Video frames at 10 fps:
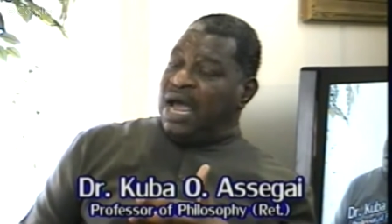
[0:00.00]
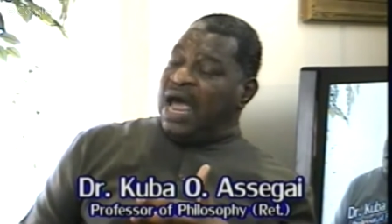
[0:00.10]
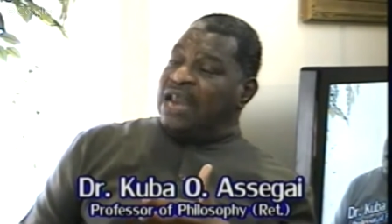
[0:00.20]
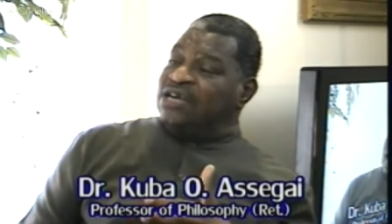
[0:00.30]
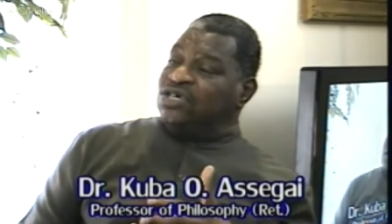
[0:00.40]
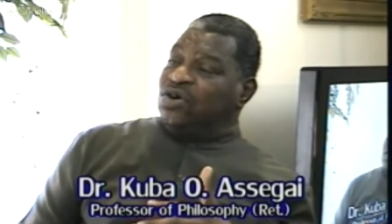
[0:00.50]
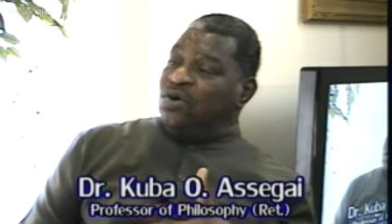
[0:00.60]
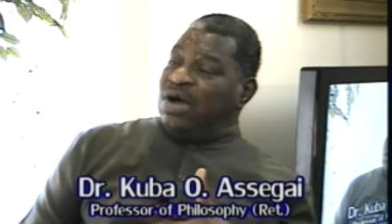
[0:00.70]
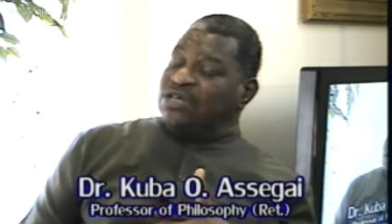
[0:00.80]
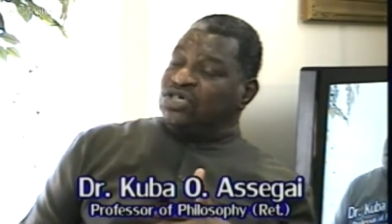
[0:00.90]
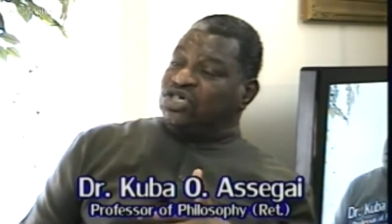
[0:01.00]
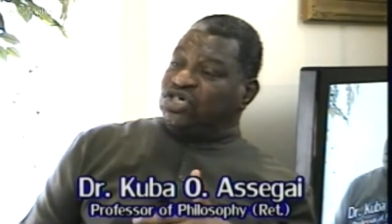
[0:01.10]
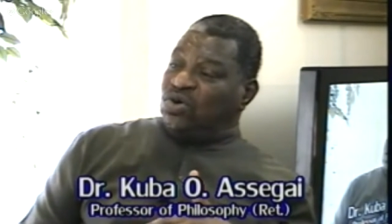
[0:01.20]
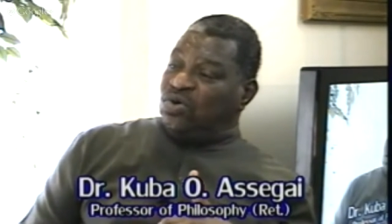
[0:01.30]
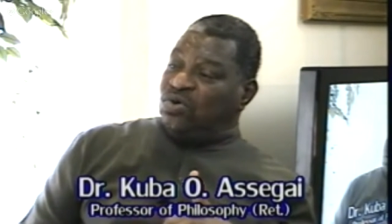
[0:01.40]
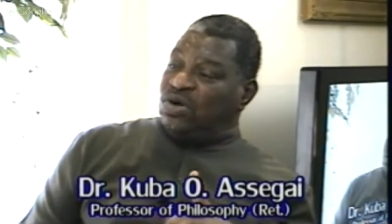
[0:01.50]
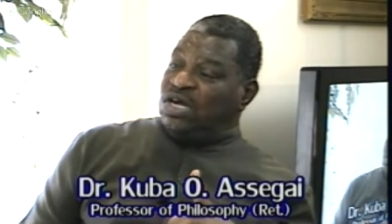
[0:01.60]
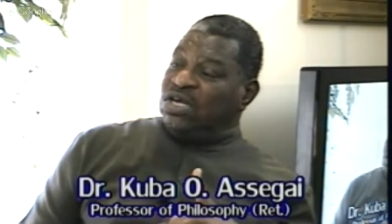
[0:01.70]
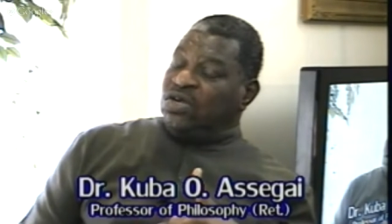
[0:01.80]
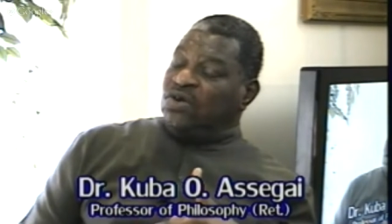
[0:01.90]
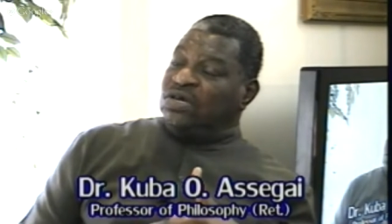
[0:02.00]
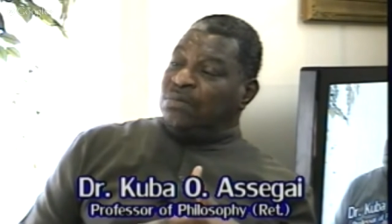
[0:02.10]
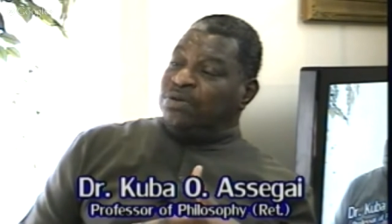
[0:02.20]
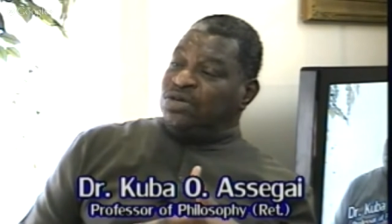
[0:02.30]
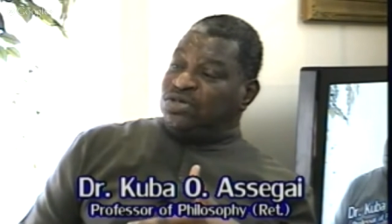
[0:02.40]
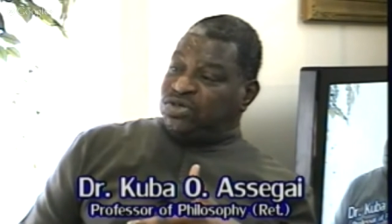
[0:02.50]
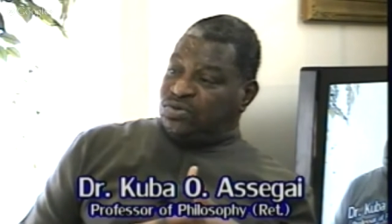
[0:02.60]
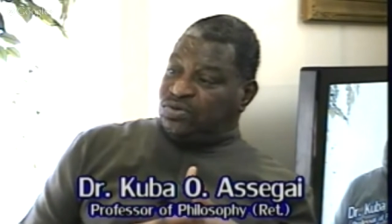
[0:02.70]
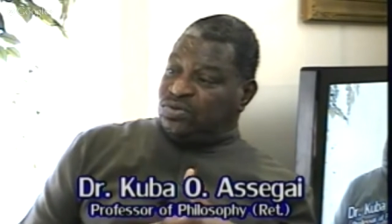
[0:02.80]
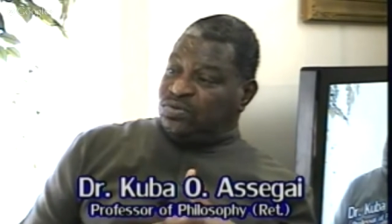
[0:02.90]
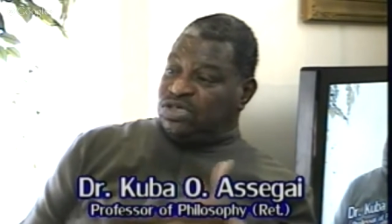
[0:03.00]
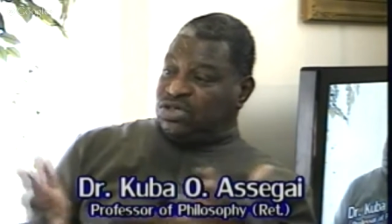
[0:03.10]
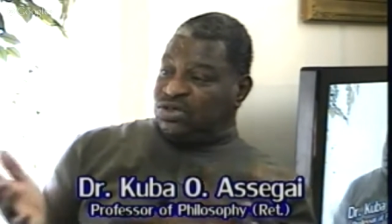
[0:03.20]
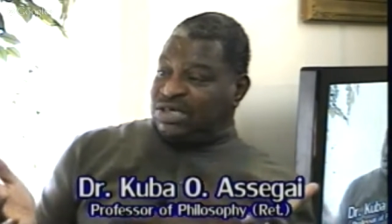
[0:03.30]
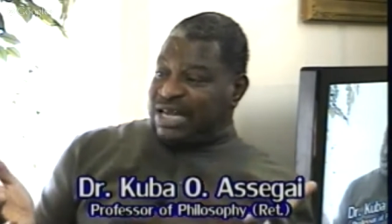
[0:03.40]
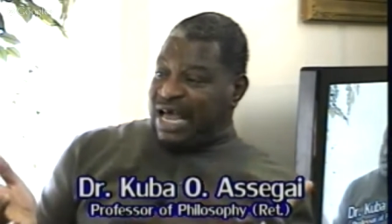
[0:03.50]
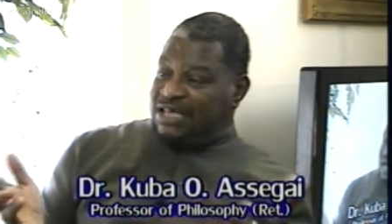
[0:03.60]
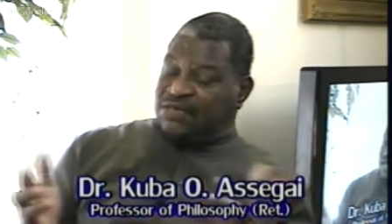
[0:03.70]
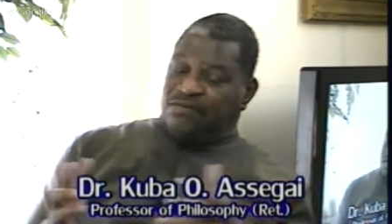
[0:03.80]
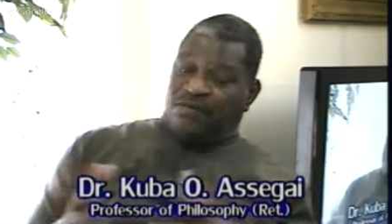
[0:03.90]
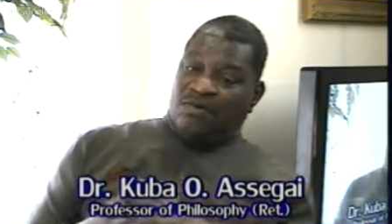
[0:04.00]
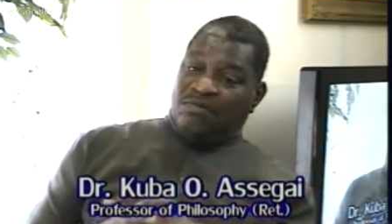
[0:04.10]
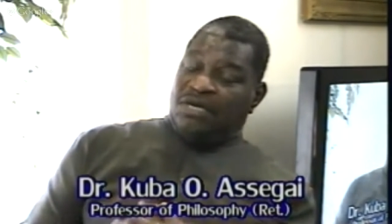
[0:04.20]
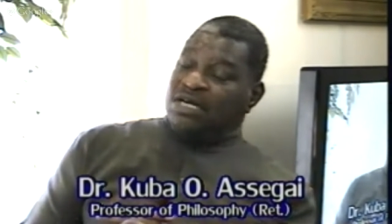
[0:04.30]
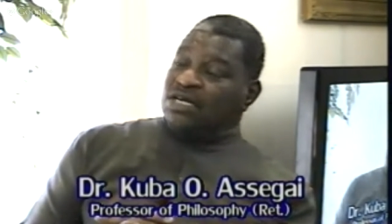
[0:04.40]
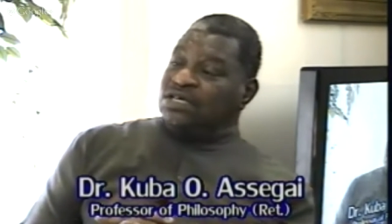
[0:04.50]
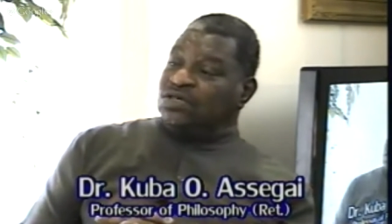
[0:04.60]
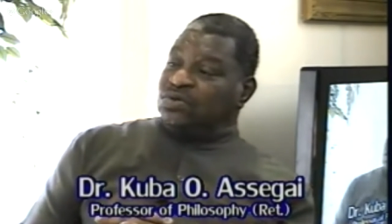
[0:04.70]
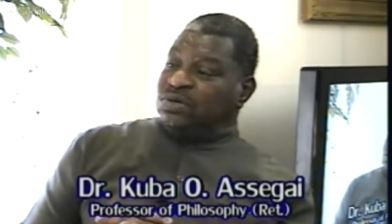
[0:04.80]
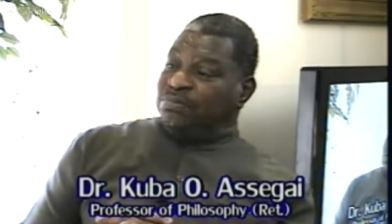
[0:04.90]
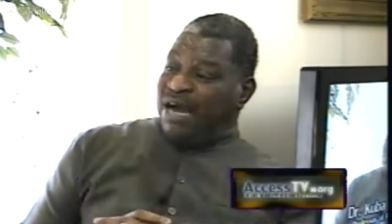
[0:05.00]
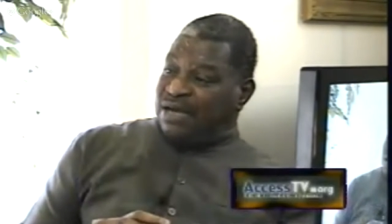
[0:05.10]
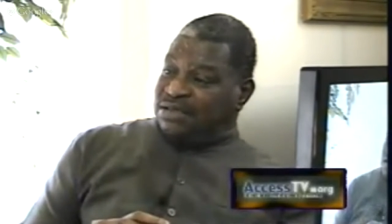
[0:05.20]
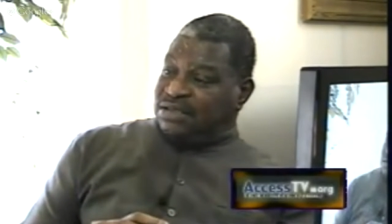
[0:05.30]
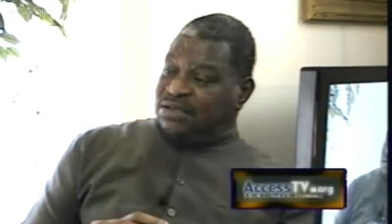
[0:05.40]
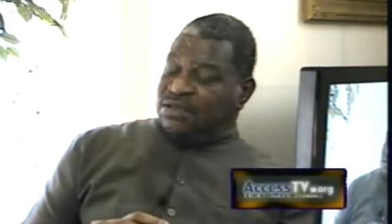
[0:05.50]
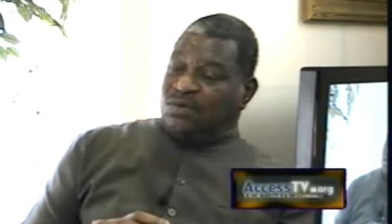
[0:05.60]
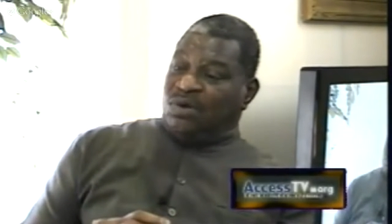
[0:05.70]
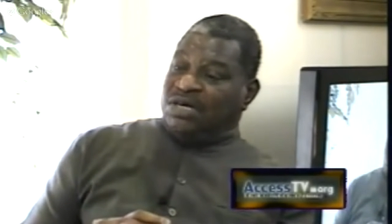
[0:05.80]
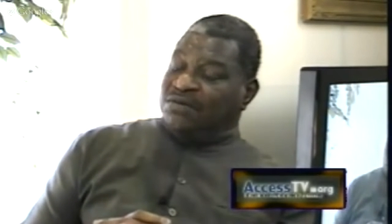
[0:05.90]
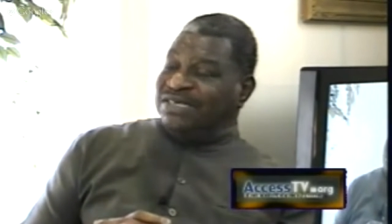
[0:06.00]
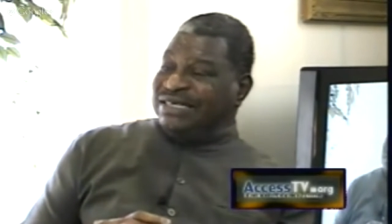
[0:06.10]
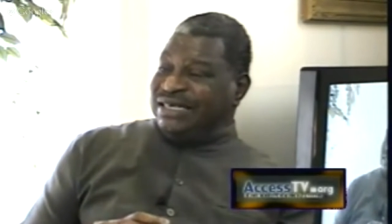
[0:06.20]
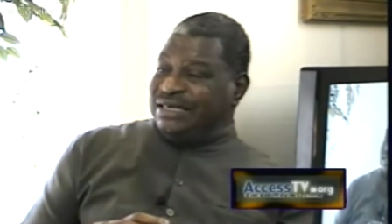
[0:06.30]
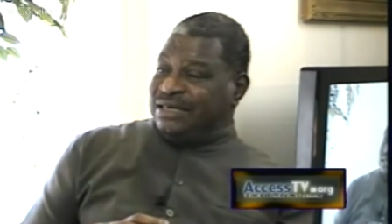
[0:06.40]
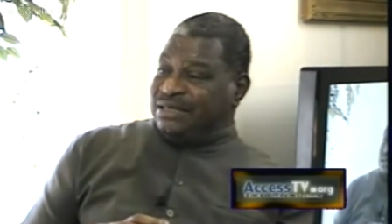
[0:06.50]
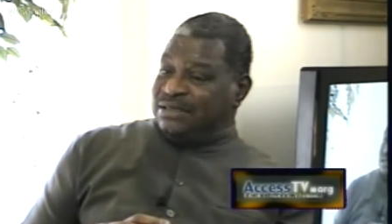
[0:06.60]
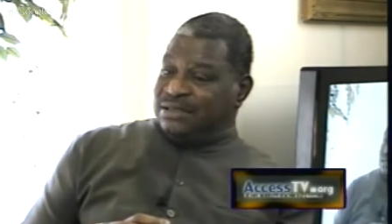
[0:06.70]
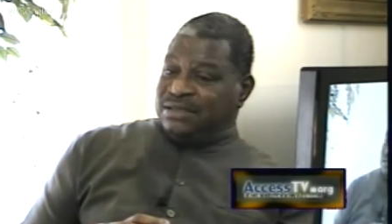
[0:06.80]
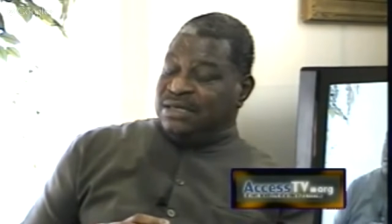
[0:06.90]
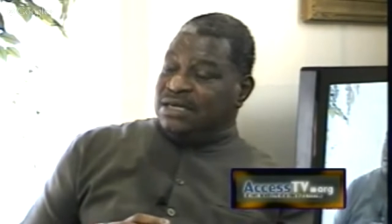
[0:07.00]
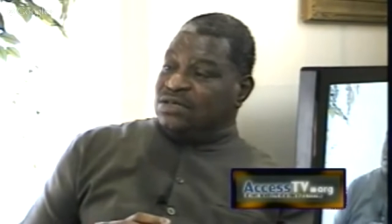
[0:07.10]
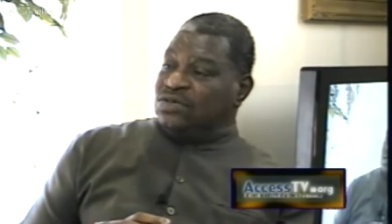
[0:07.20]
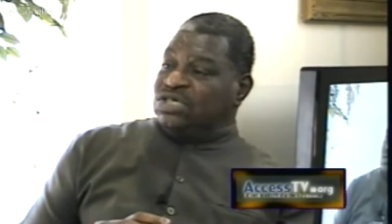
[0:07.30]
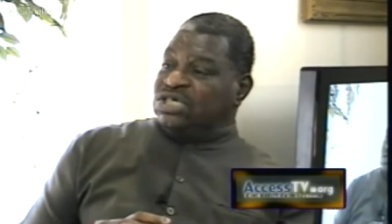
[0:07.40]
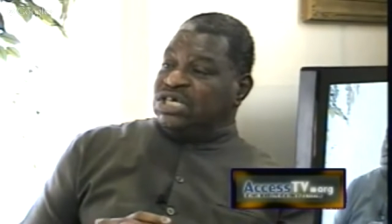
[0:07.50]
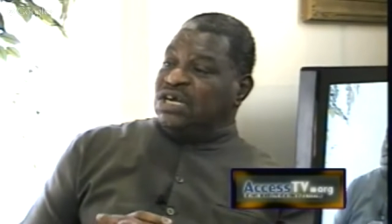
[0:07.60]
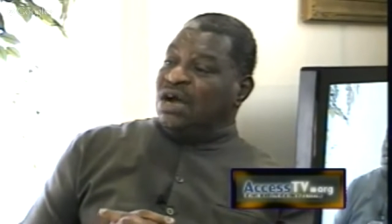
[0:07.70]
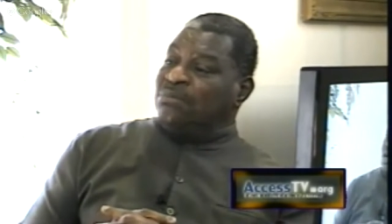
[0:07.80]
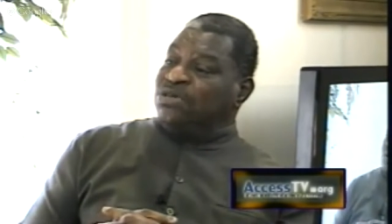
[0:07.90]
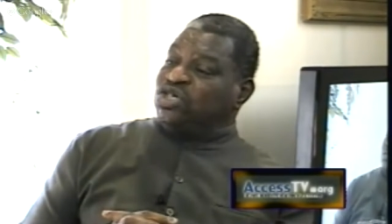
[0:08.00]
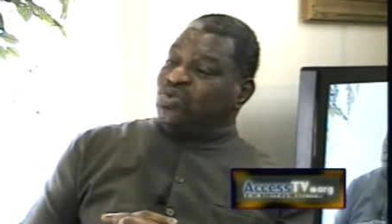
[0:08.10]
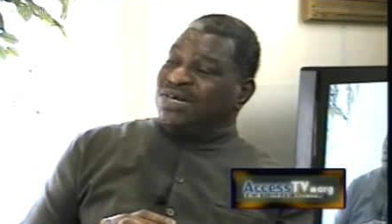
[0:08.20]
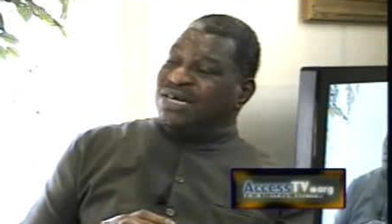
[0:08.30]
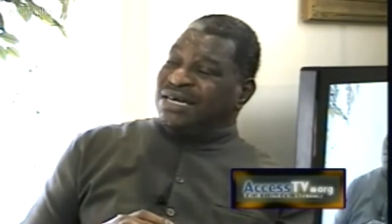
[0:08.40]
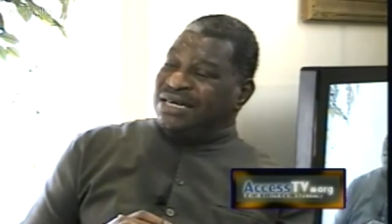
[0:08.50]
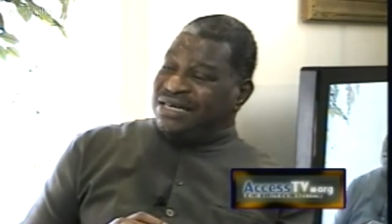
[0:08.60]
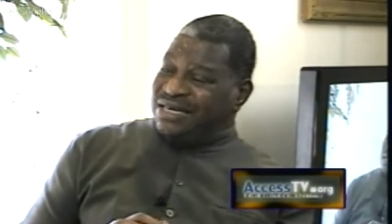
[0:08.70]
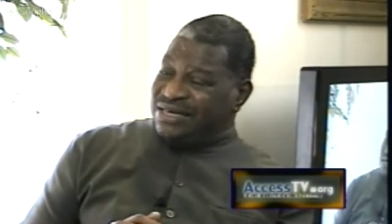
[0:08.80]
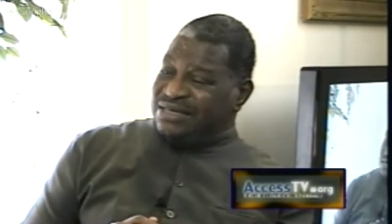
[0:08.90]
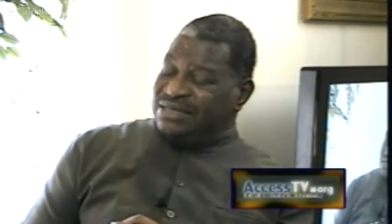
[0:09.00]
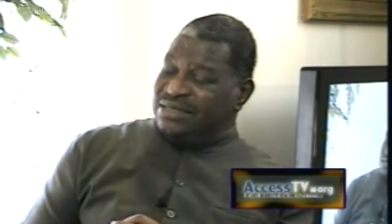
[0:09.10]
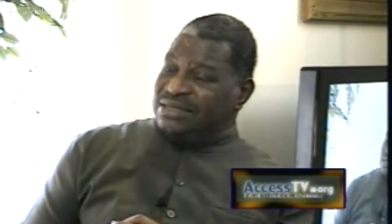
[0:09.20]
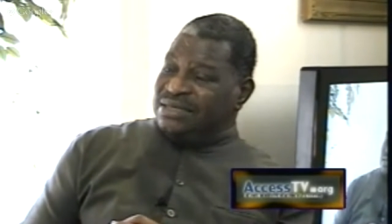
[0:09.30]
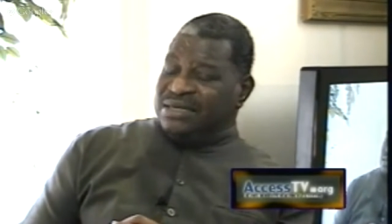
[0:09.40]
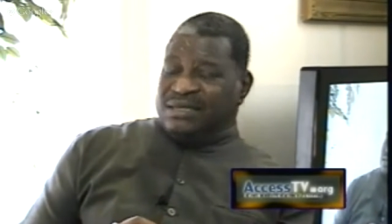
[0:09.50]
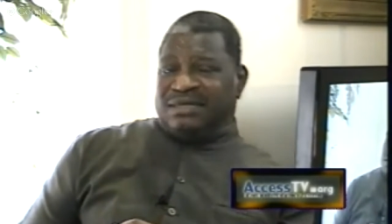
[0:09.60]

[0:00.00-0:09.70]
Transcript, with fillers: and go and show your W 2, which is your tax form, to the pastor, one of his deacons, to see how much you are earning, mm-hmm.